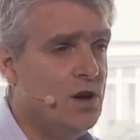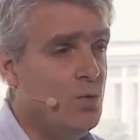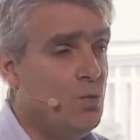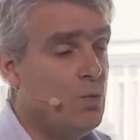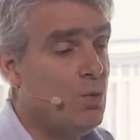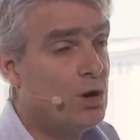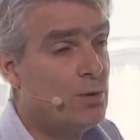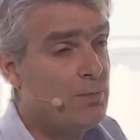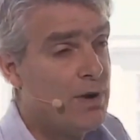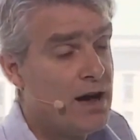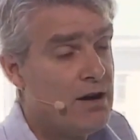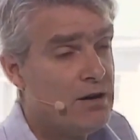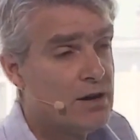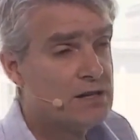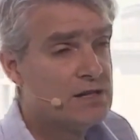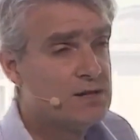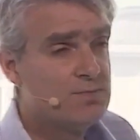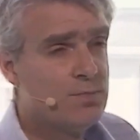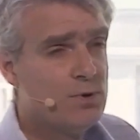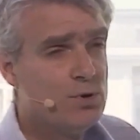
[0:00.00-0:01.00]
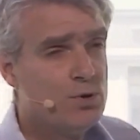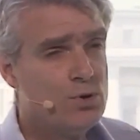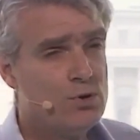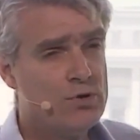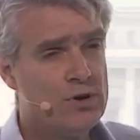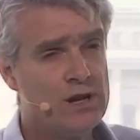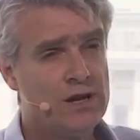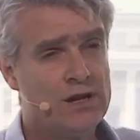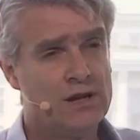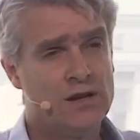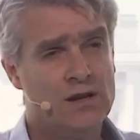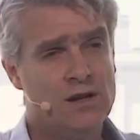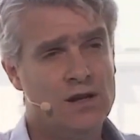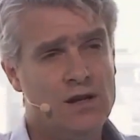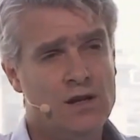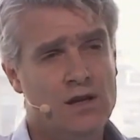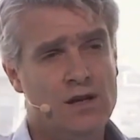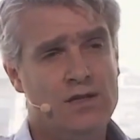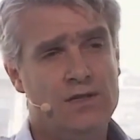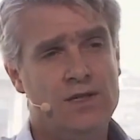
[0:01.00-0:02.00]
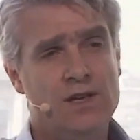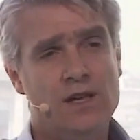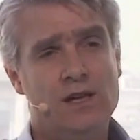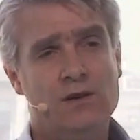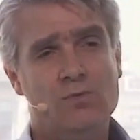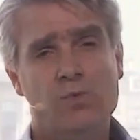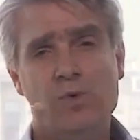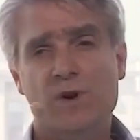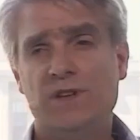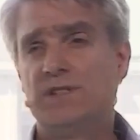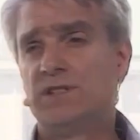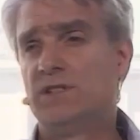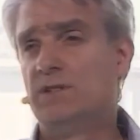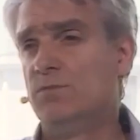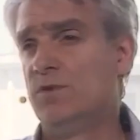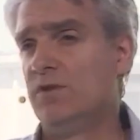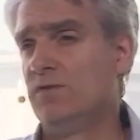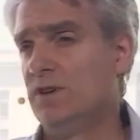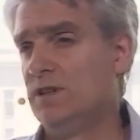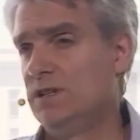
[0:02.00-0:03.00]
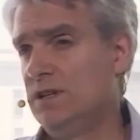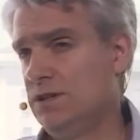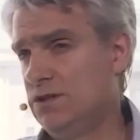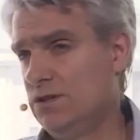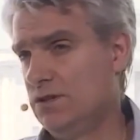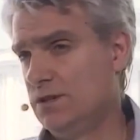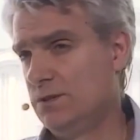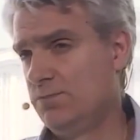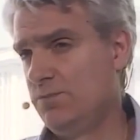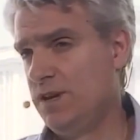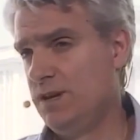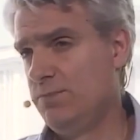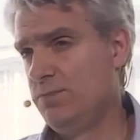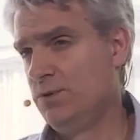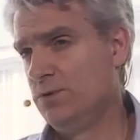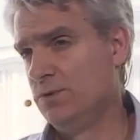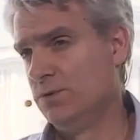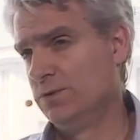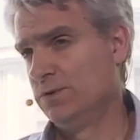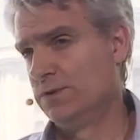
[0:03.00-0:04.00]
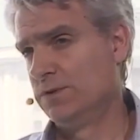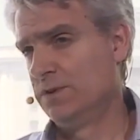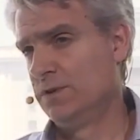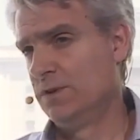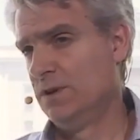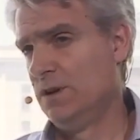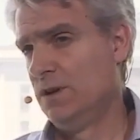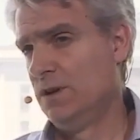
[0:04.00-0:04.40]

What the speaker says: What about exploring the wisdom of indigenous peoples